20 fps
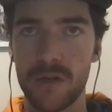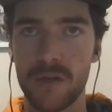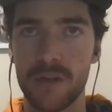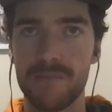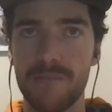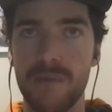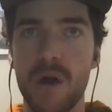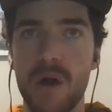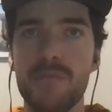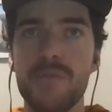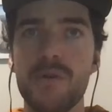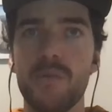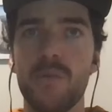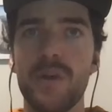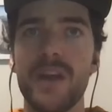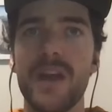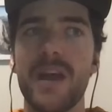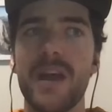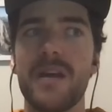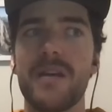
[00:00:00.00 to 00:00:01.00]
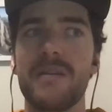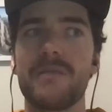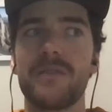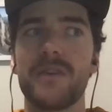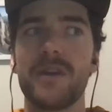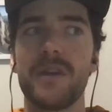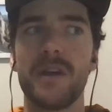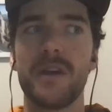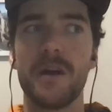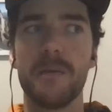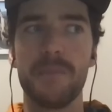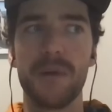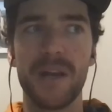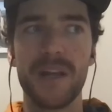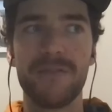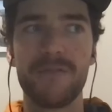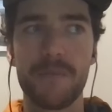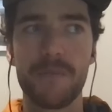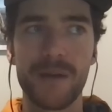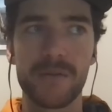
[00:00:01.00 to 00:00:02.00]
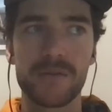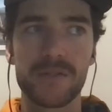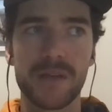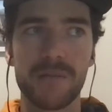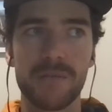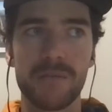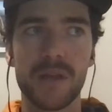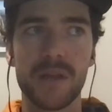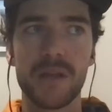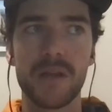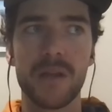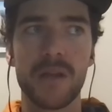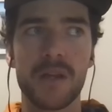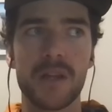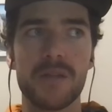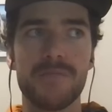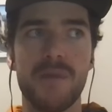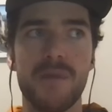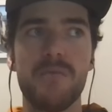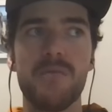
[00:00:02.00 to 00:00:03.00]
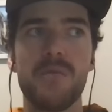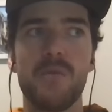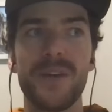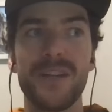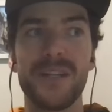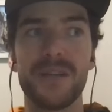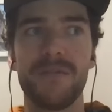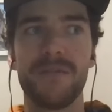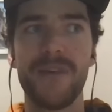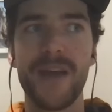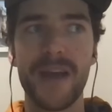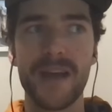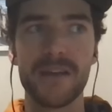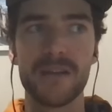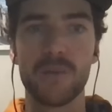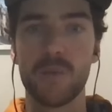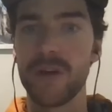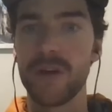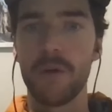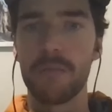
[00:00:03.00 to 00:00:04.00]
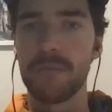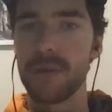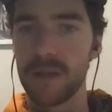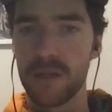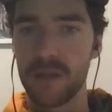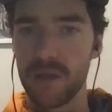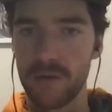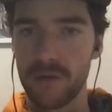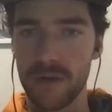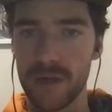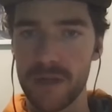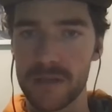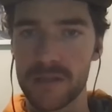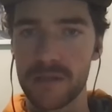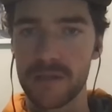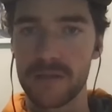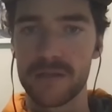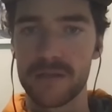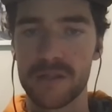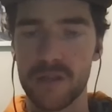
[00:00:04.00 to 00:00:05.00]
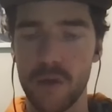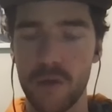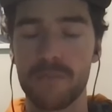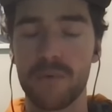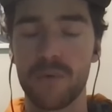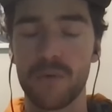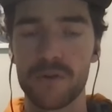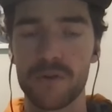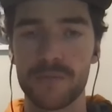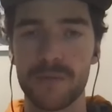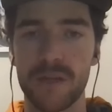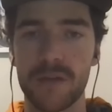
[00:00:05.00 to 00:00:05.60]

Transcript: The moment we have a belief about something, the moment we defend, we're not being curious. And it's so important to be